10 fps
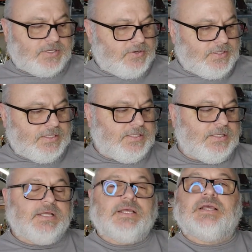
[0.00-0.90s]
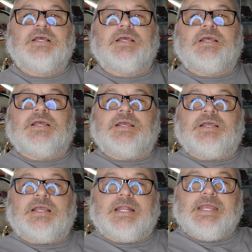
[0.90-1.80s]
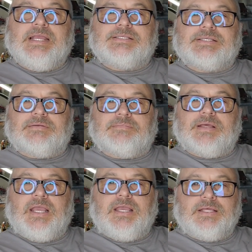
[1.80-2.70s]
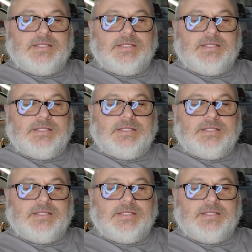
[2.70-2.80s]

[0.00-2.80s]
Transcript: Cuda, and he sent me